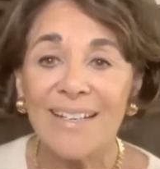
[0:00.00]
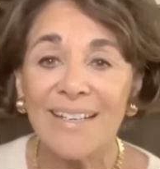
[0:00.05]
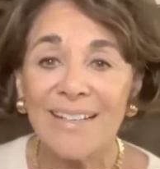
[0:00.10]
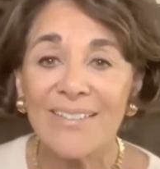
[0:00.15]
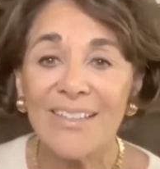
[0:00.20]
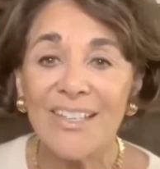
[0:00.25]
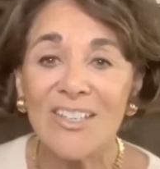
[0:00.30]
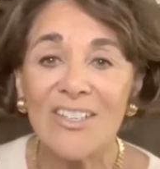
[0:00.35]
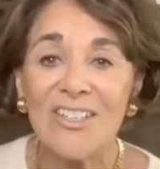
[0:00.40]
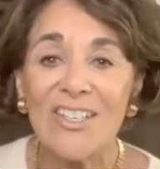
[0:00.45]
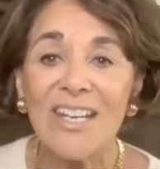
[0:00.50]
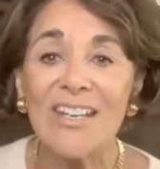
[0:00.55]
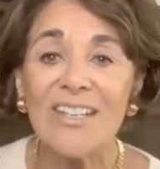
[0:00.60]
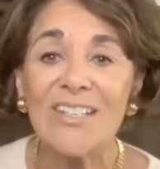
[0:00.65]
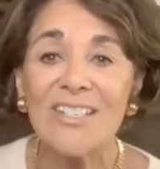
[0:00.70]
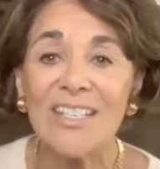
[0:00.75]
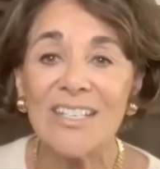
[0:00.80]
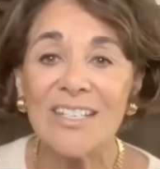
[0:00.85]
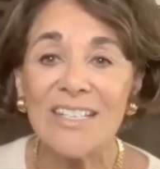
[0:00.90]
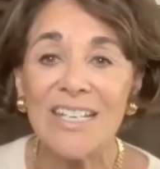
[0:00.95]
that
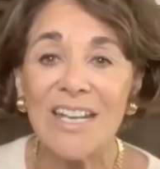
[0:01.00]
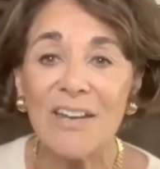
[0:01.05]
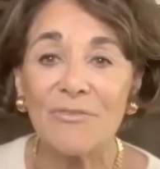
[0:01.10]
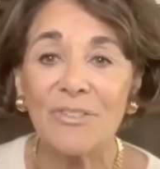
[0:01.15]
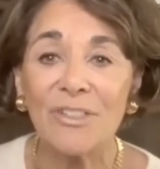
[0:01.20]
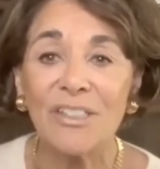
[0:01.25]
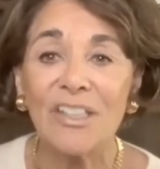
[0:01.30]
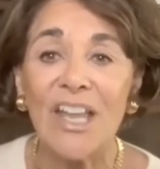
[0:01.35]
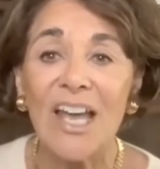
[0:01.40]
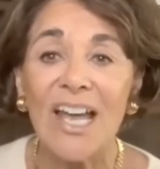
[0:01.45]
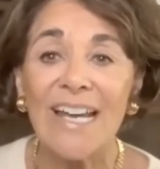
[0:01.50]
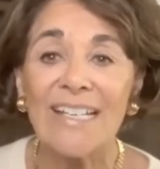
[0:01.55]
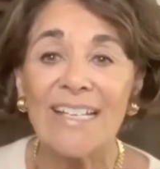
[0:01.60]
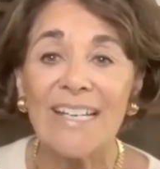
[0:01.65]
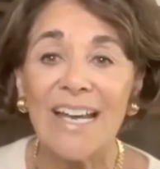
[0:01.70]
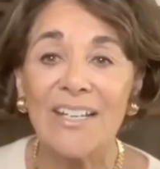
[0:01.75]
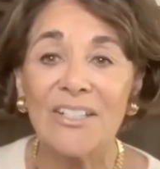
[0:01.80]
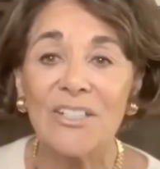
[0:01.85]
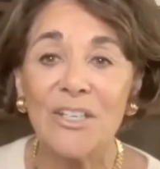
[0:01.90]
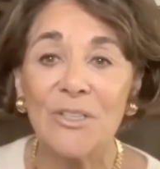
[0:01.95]
citizens have relied
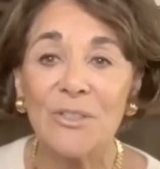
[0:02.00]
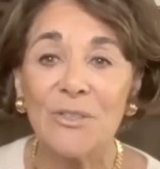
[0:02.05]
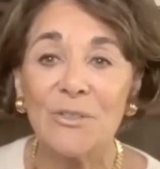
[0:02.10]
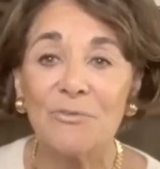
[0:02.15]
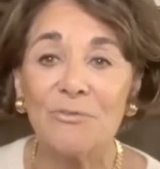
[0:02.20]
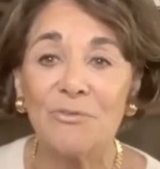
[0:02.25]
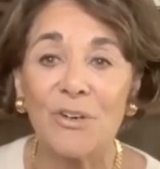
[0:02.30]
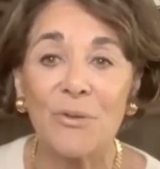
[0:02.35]
on you for